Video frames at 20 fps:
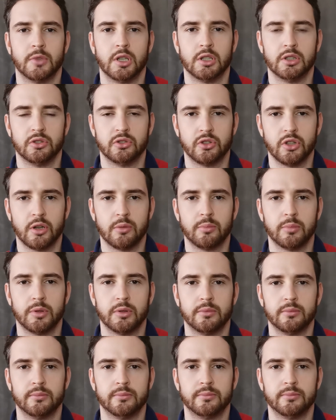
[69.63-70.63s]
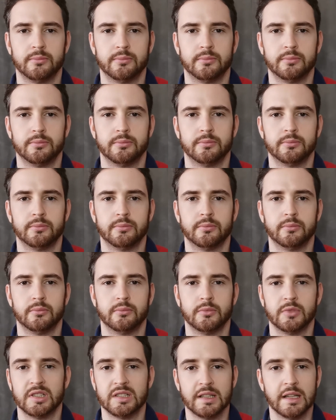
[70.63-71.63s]
Stop.
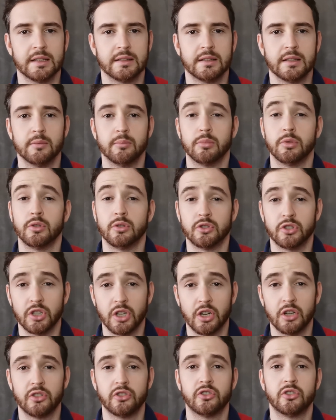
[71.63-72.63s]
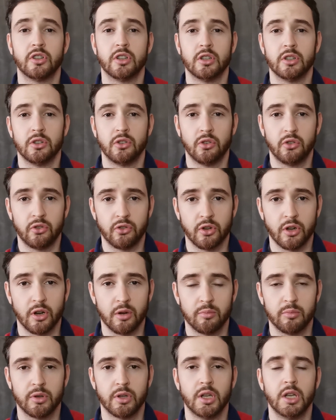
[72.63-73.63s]
It's that simple. Just
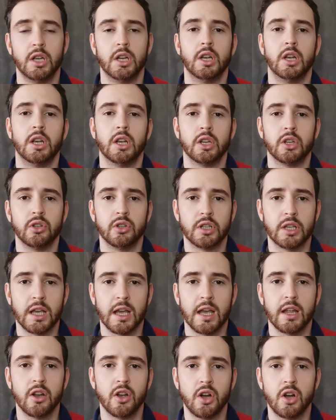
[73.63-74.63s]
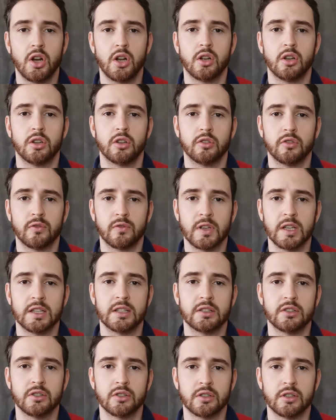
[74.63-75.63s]
stop. You cannot
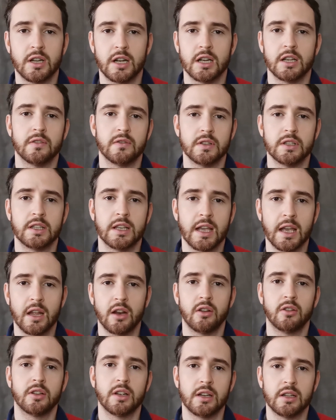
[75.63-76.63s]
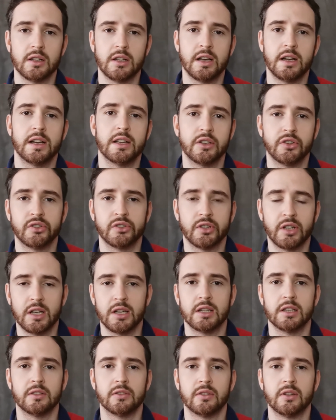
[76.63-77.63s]
fix your life. You cannot align your
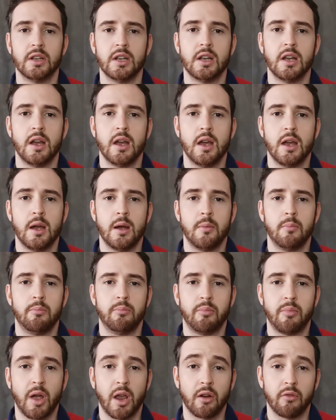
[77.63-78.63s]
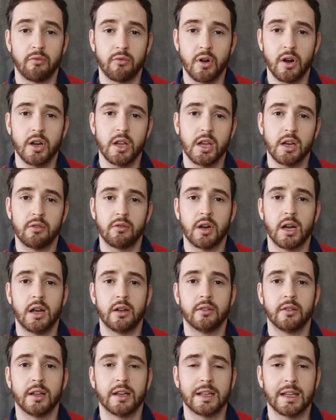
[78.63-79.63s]
life by running
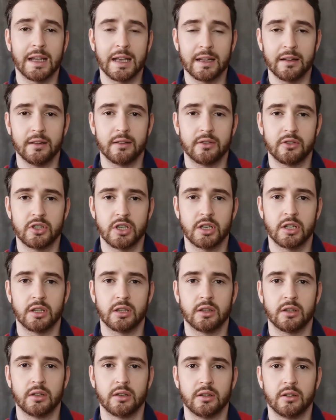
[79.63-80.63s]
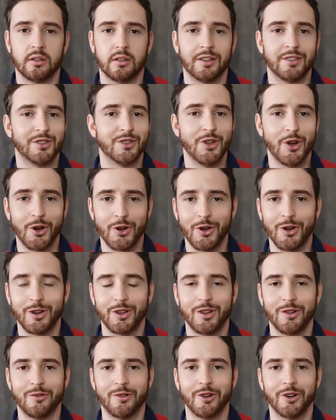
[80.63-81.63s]
around like a headless chicken. It's not going
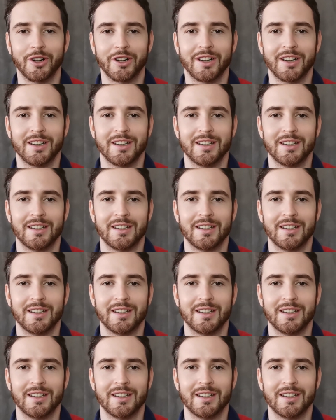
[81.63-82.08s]
to work.